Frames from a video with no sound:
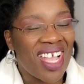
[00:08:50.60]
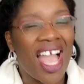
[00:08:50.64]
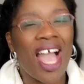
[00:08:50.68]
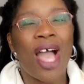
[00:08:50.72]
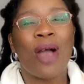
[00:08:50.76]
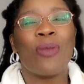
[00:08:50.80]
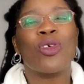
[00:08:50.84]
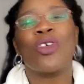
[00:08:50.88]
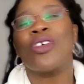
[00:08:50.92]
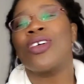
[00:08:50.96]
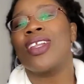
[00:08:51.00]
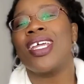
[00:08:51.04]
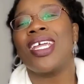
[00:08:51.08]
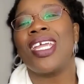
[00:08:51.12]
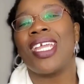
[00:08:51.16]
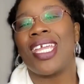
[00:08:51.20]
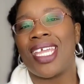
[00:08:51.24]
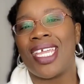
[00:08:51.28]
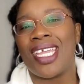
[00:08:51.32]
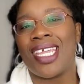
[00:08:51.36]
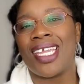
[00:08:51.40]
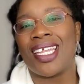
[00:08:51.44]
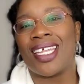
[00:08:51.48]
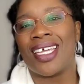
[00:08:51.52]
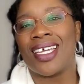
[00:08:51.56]
going to
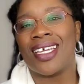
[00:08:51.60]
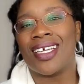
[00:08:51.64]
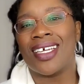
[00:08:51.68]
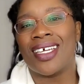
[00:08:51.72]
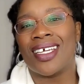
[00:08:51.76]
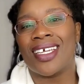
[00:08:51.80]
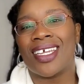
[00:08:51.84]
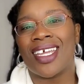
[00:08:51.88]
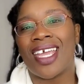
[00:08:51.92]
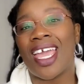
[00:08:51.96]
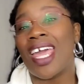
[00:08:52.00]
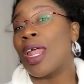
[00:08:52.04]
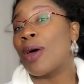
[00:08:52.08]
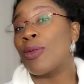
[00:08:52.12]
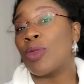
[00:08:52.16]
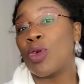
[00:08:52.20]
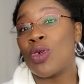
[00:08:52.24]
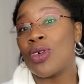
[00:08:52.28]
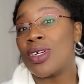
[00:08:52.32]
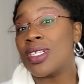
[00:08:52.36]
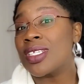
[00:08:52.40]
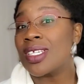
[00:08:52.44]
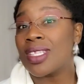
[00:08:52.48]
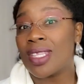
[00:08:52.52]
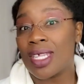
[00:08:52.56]
eat and I'm
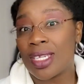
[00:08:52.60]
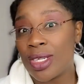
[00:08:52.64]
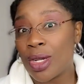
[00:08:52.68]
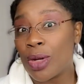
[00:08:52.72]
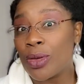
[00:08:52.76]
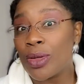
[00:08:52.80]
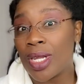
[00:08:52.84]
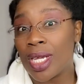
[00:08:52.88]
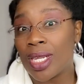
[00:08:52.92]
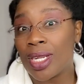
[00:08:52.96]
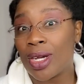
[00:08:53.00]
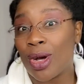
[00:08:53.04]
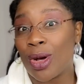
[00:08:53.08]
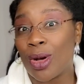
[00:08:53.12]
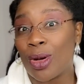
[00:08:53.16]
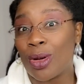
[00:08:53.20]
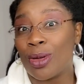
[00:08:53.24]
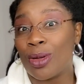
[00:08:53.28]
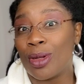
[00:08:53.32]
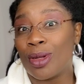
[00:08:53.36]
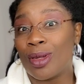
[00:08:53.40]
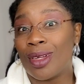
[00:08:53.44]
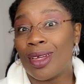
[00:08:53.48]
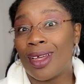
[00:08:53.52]
going to the donut hole.